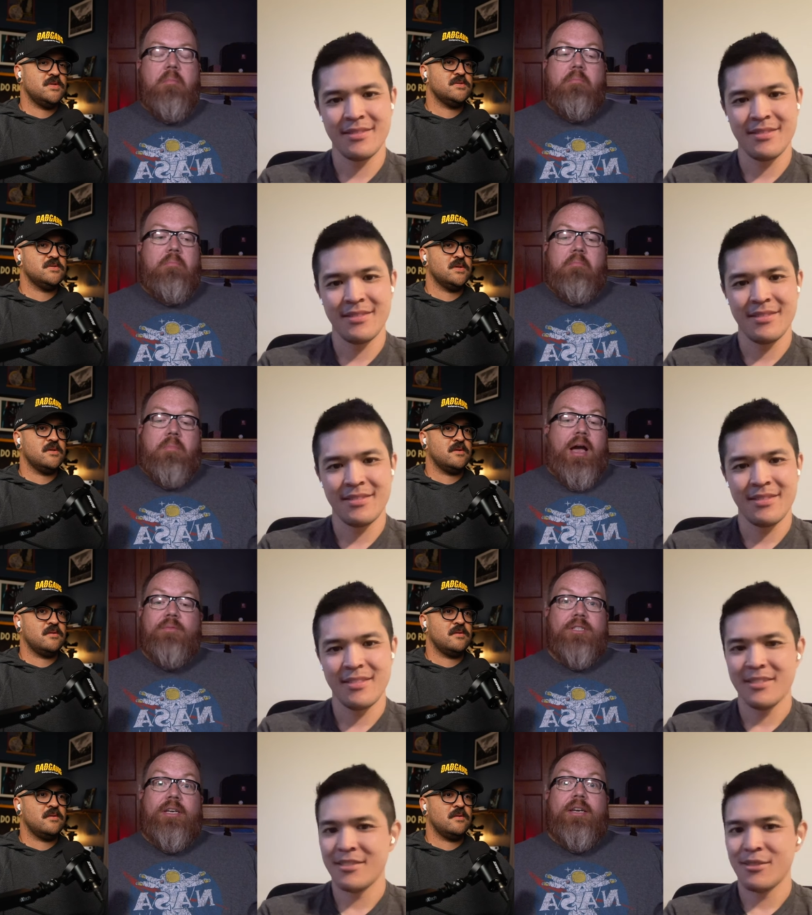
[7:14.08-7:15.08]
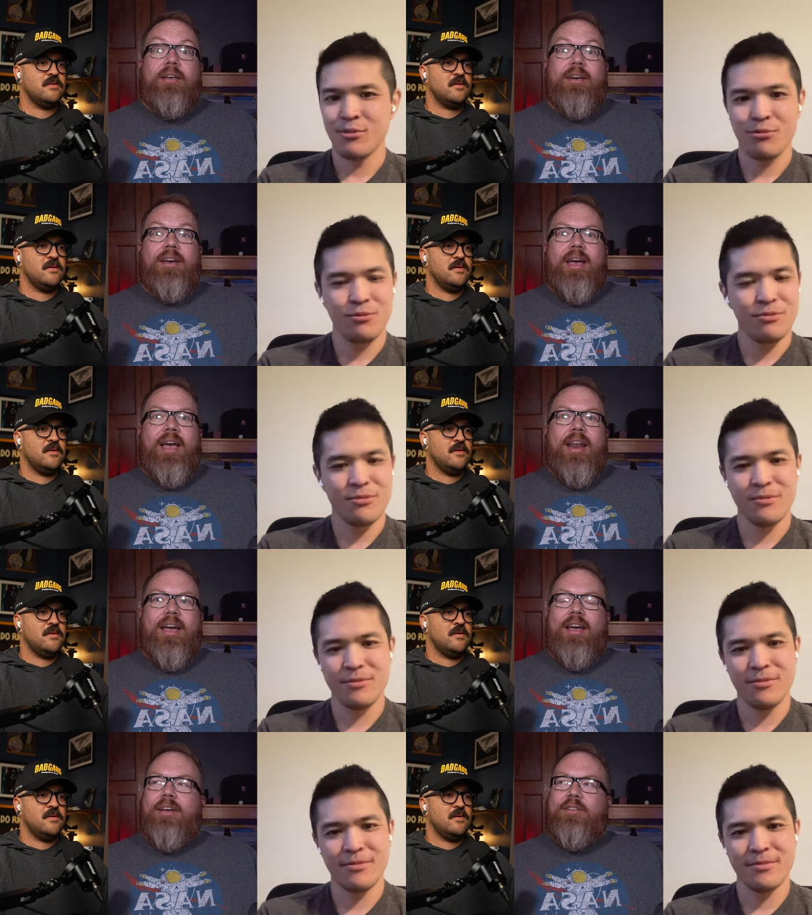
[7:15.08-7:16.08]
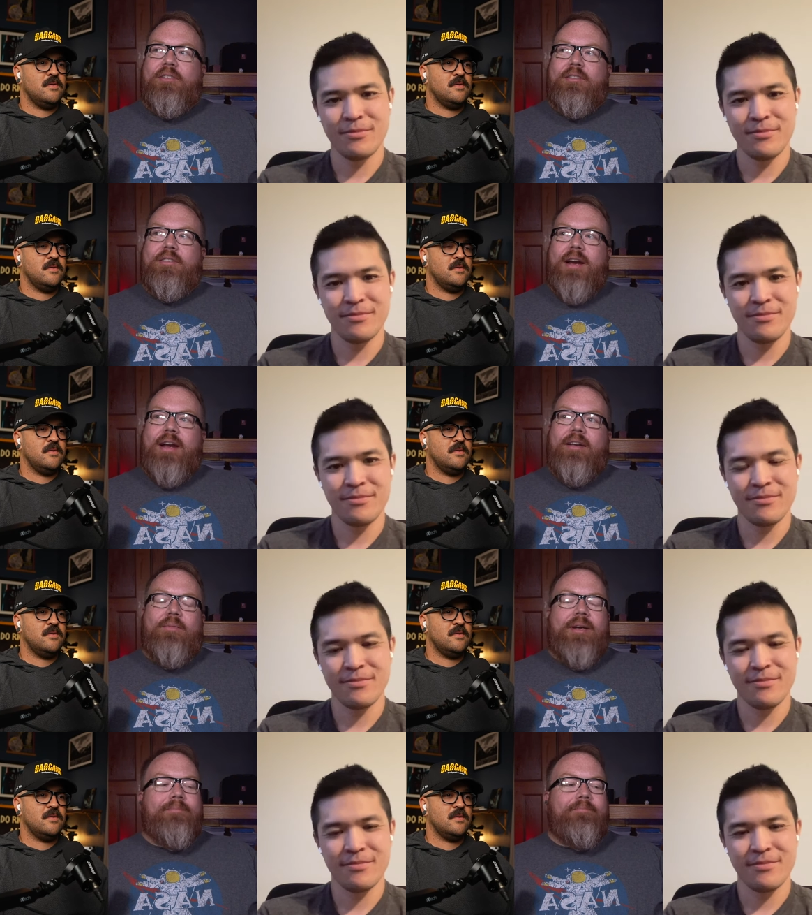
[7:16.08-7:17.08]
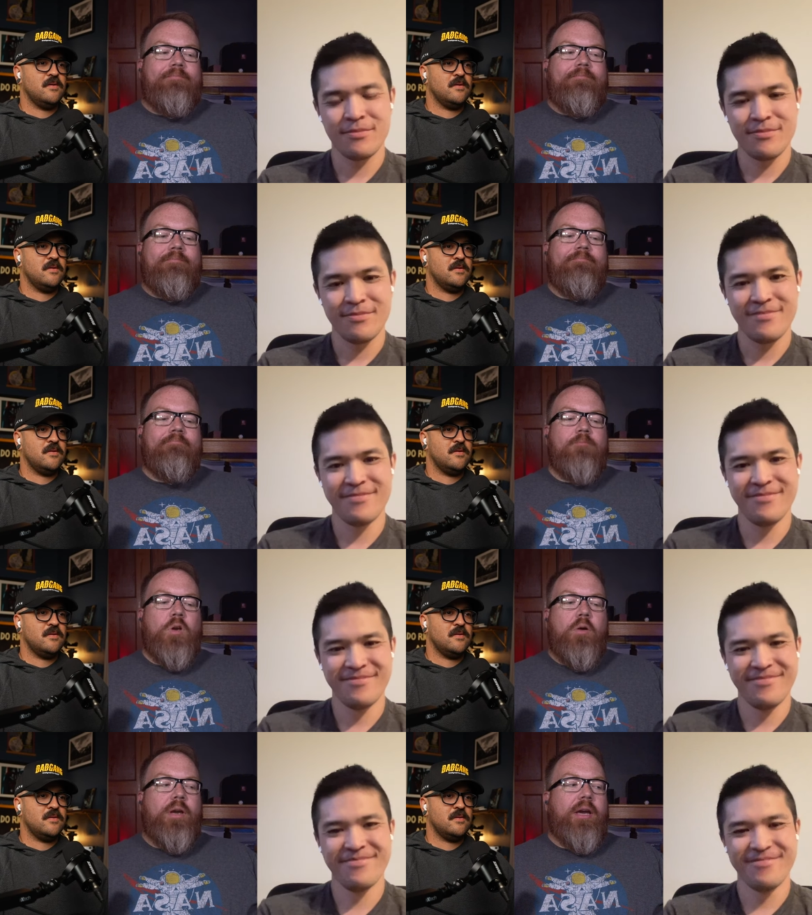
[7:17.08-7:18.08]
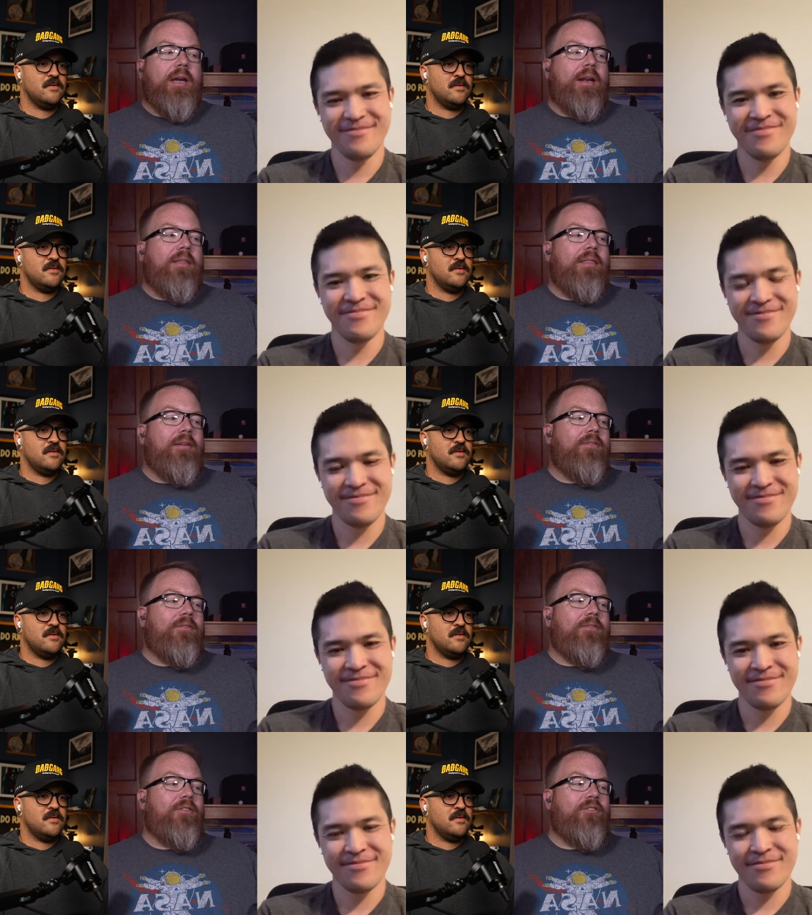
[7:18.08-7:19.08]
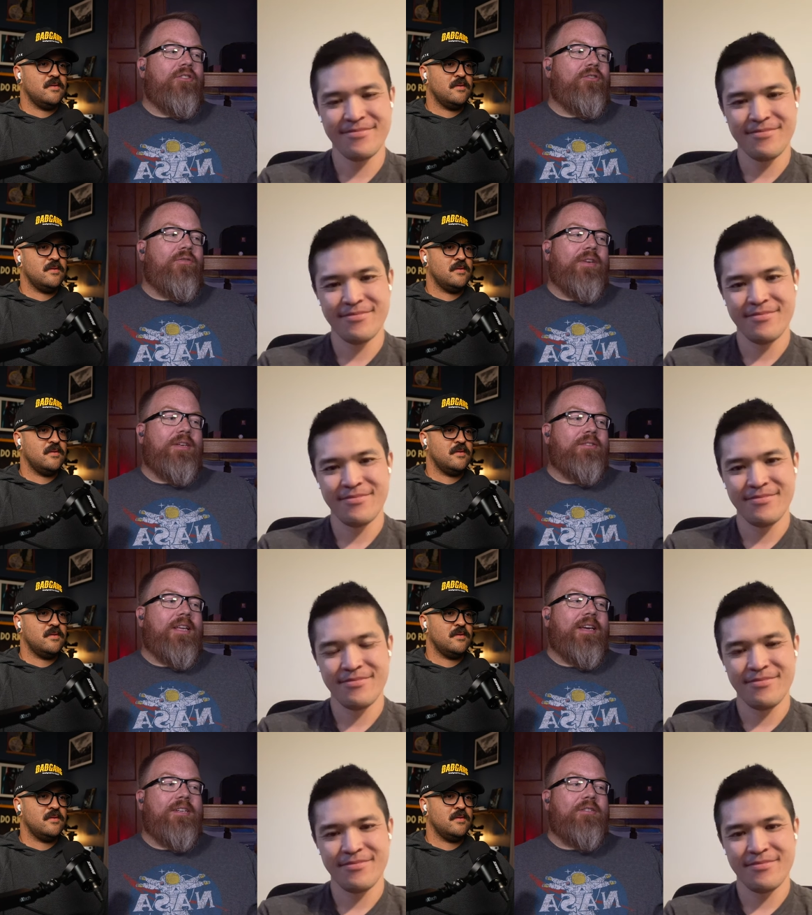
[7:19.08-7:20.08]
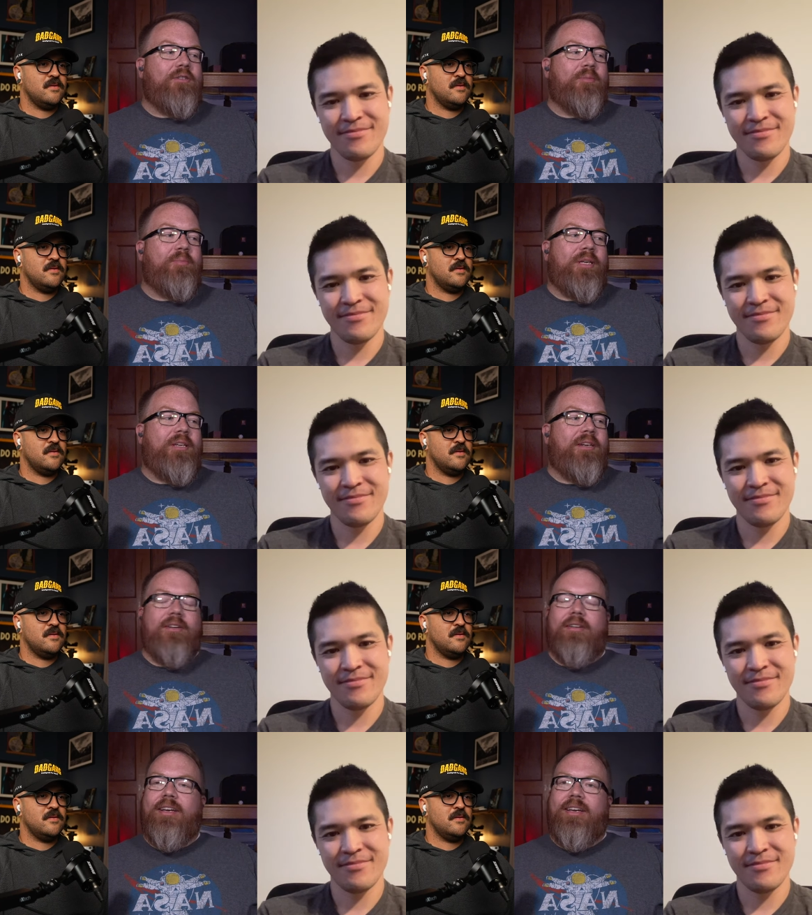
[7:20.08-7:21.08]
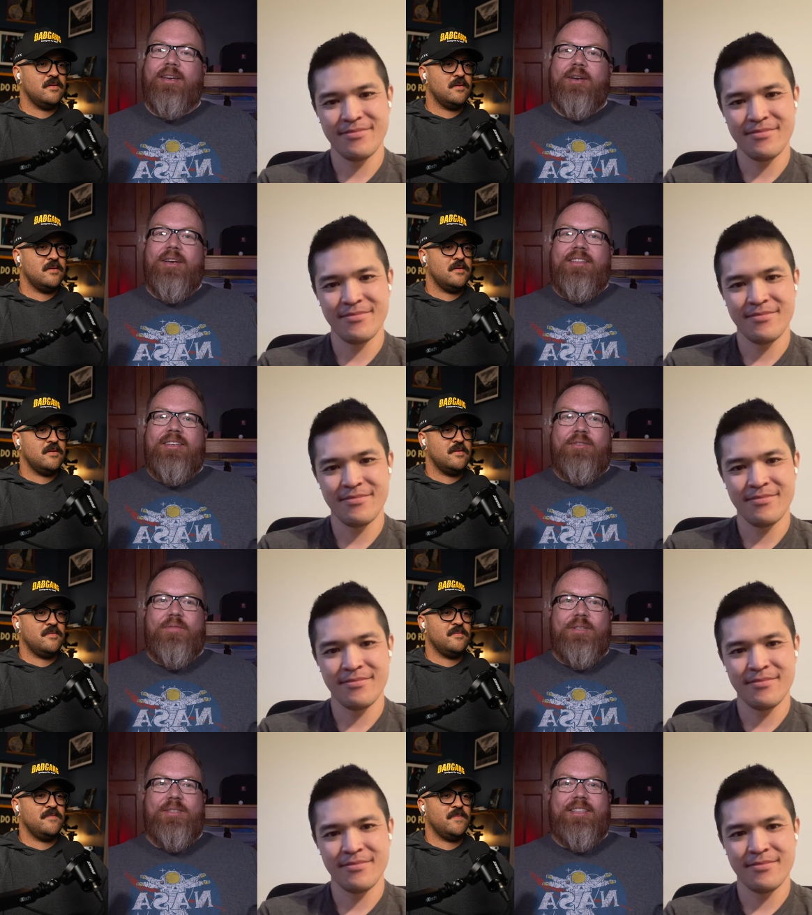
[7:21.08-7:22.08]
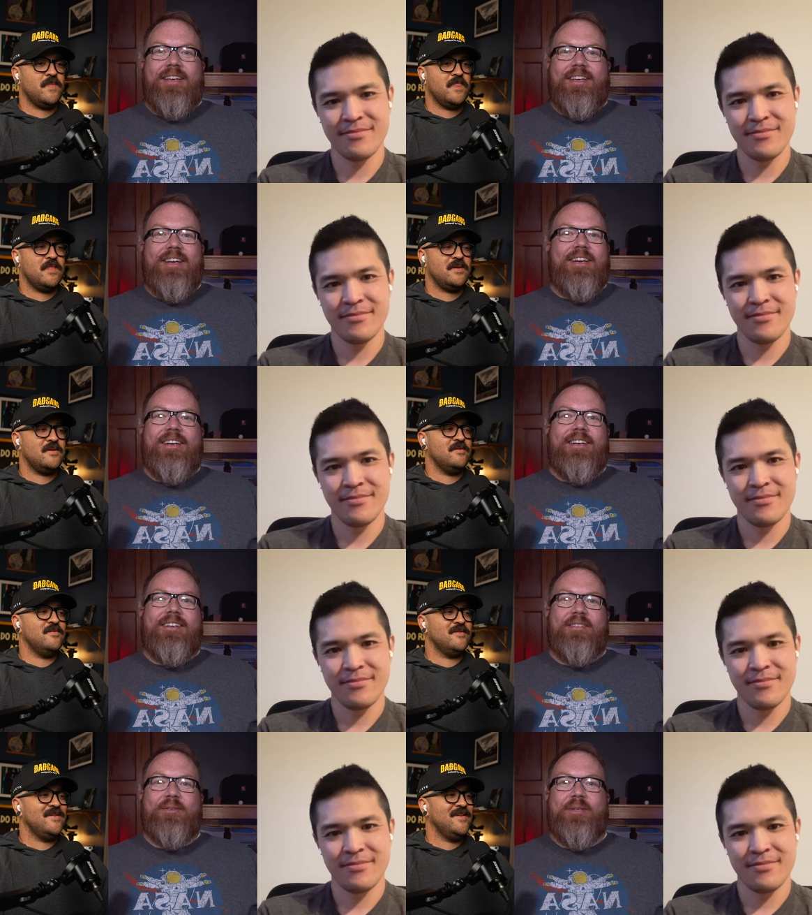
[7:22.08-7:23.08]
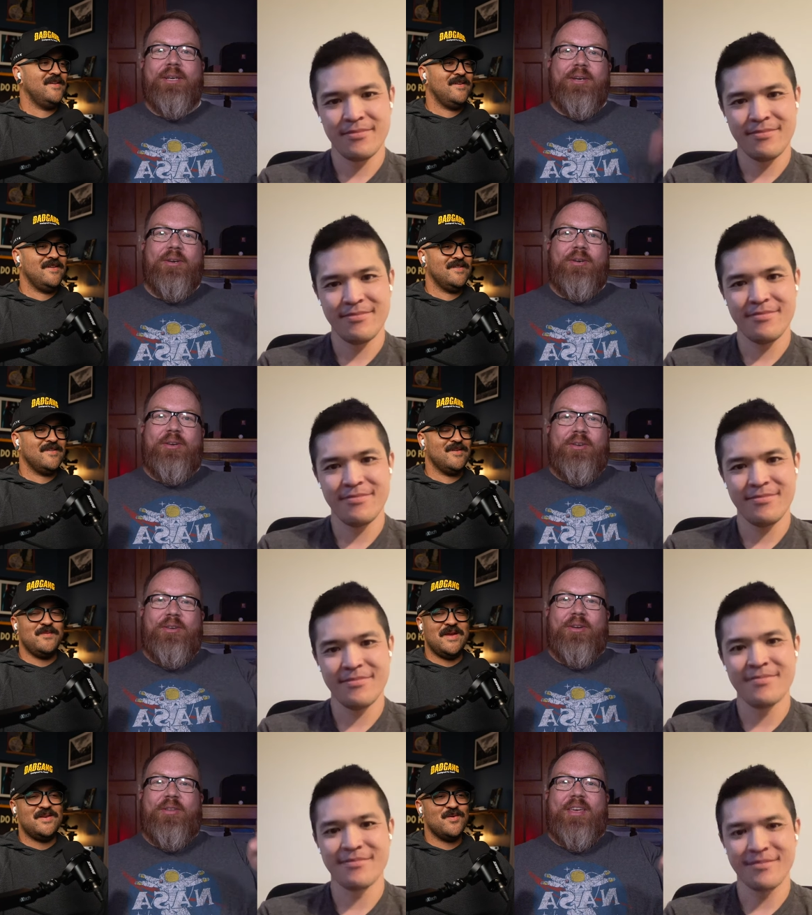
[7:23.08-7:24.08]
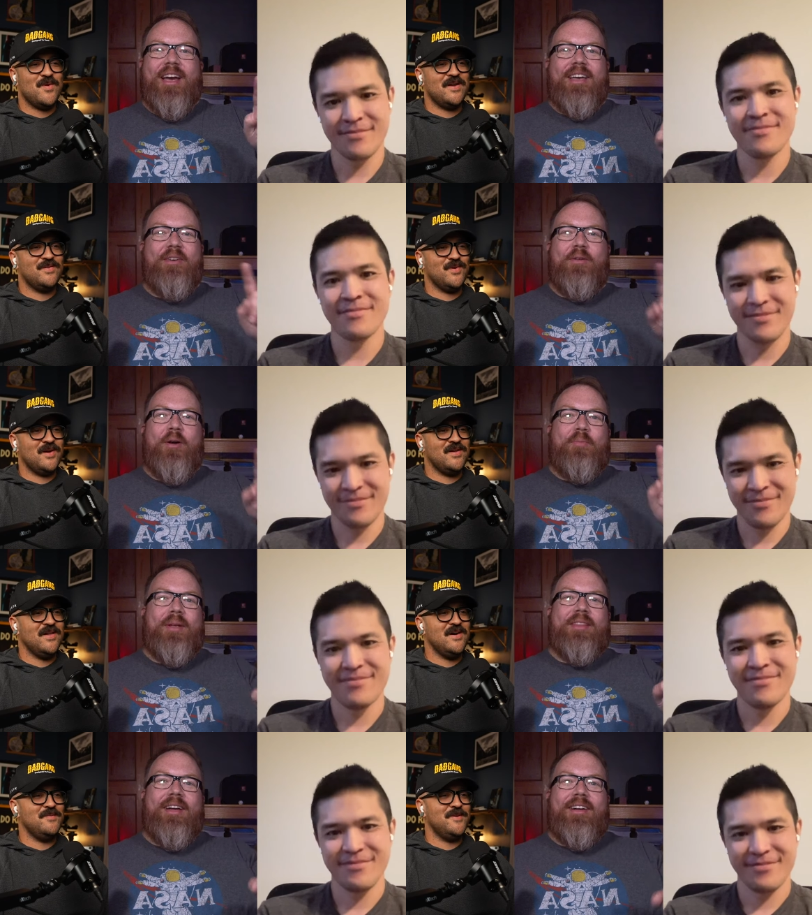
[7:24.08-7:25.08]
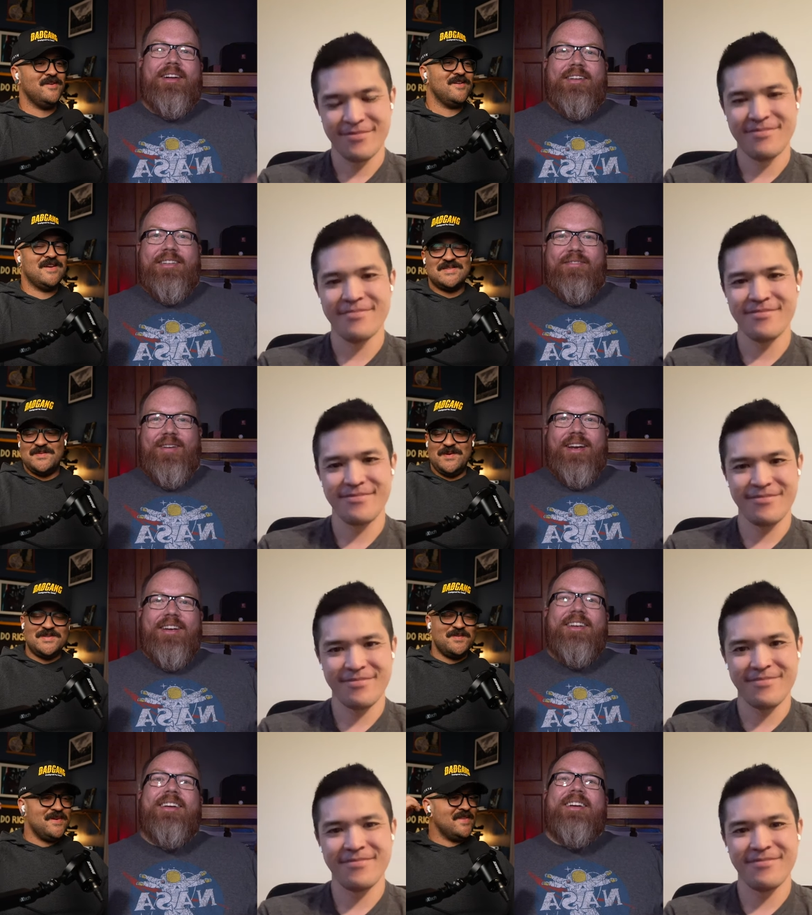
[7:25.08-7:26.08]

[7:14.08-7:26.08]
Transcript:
Speaker 1: I was it, and I I just looked around and I went, okay, now this this just feels like I shouldn't be here. Like this feels like a uh uh-uh, dude, you're, you're the uh, you, you don't belong. A club and you're right.
Speaker 2: not supposed to be